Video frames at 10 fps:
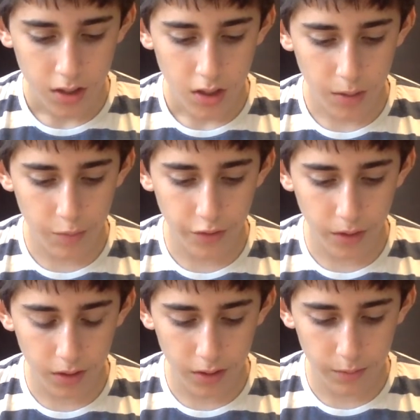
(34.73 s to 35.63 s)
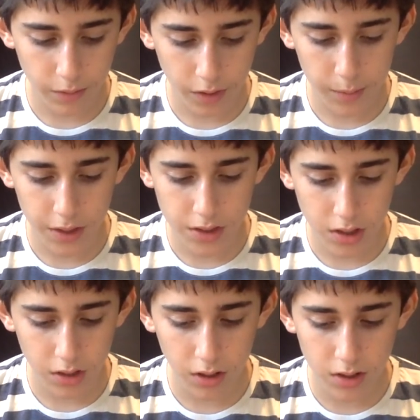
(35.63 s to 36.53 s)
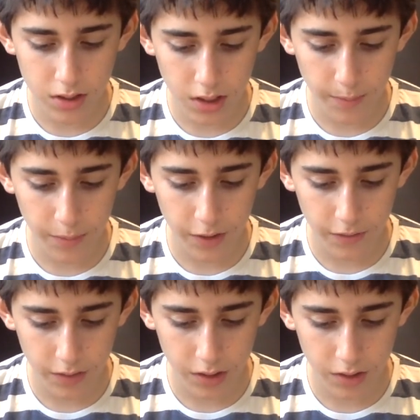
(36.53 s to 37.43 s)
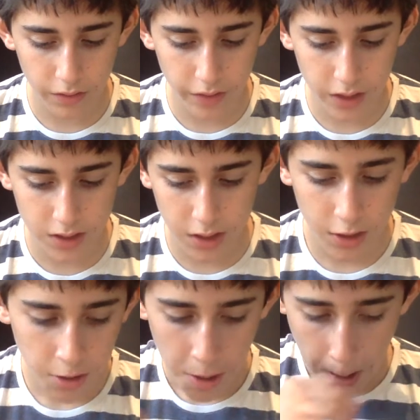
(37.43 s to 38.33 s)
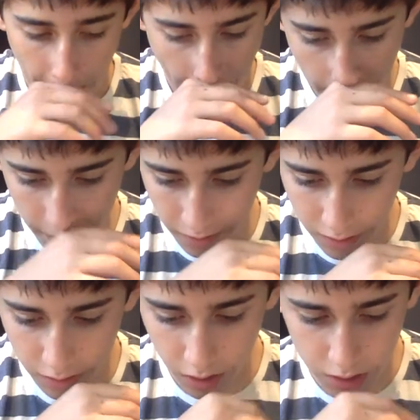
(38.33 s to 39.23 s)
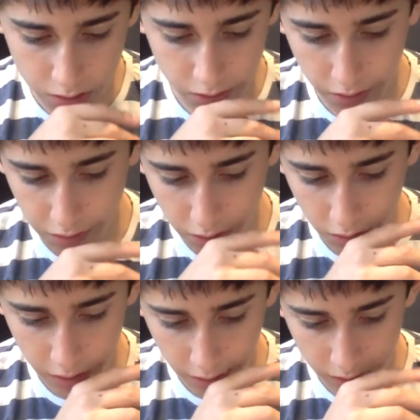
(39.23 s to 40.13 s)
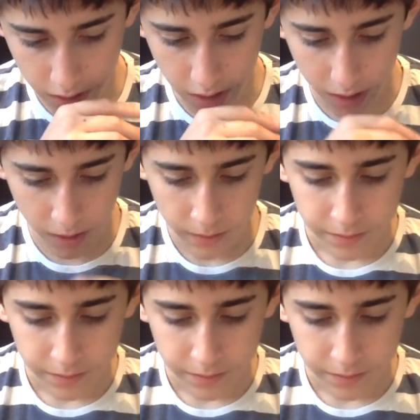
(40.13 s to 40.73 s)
A broken promise, a lost temper for no reason, and a little untruth told here and there.